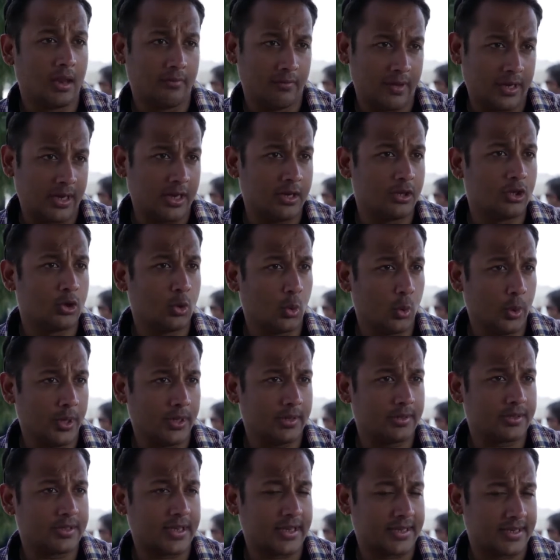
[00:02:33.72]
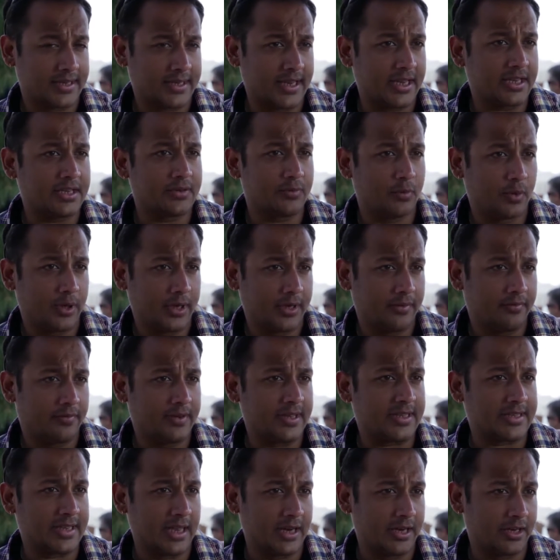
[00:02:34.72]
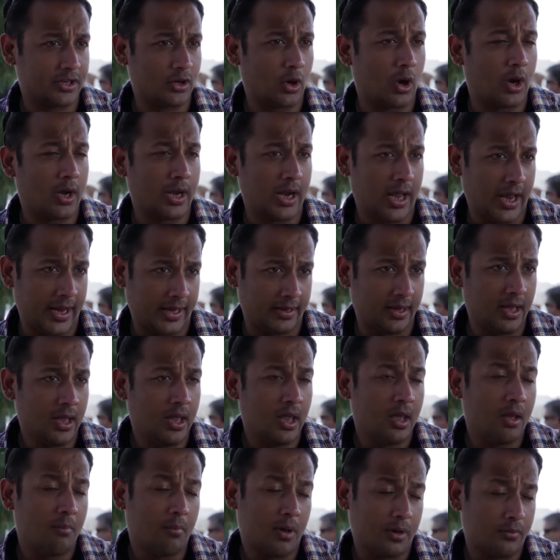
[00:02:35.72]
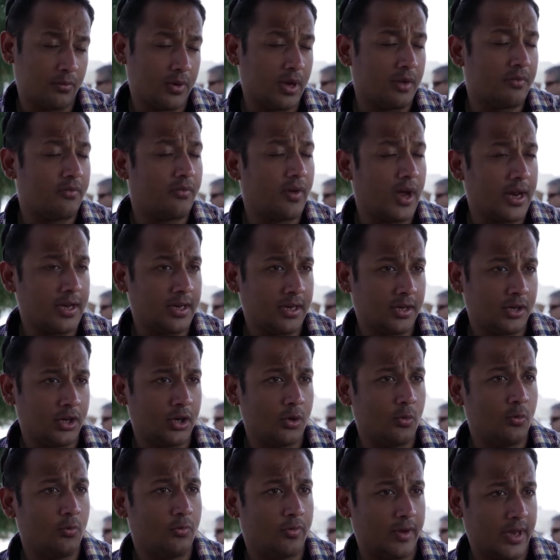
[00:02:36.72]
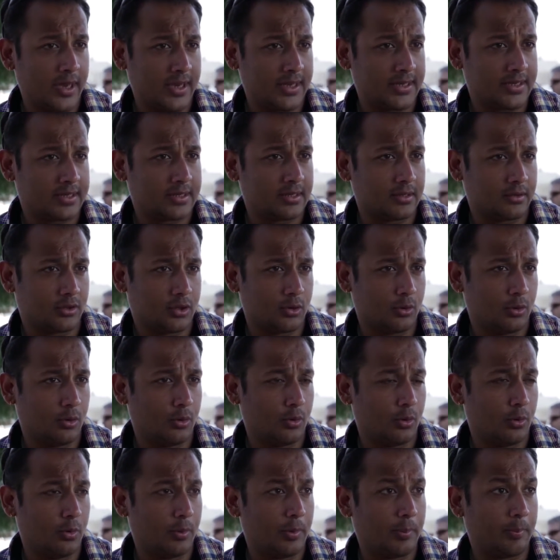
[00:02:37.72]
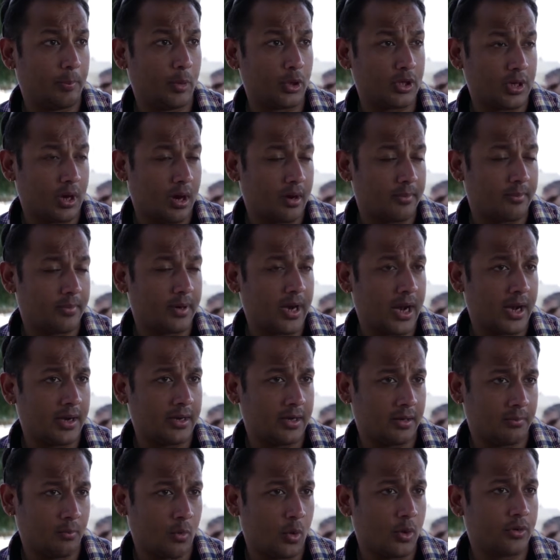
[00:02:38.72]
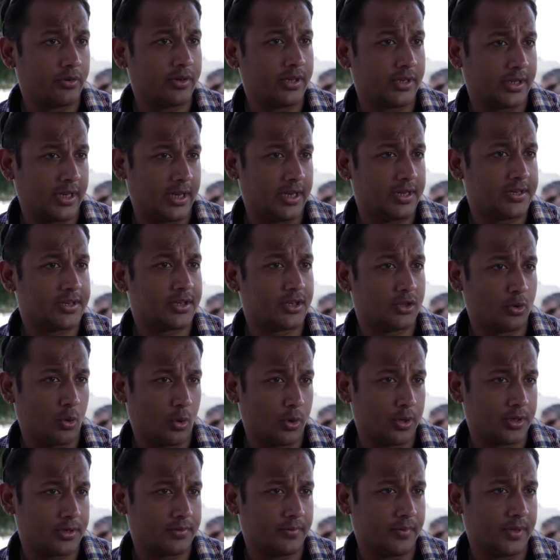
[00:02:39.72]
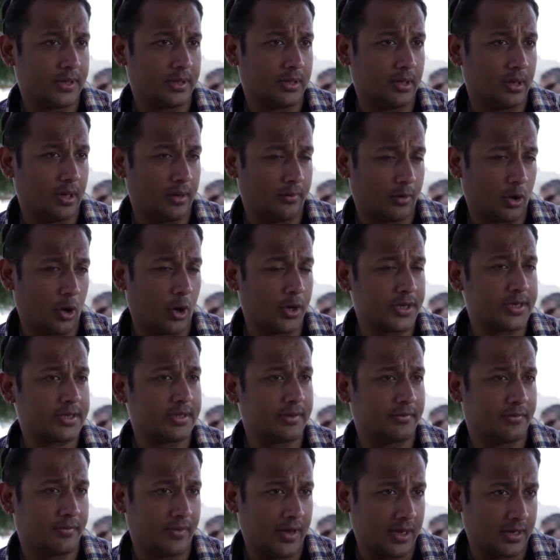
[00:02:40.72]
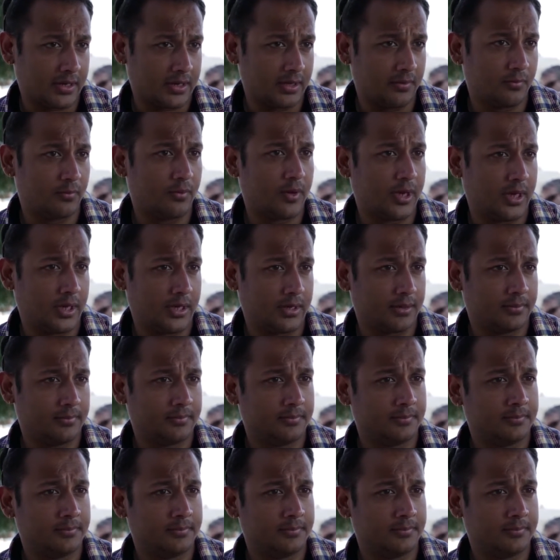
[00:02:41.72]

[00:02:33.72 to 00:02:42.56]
and we can do it successfully if we sell it online. But we are finding new ways to put our brand in more retail stores with a cost-effective way.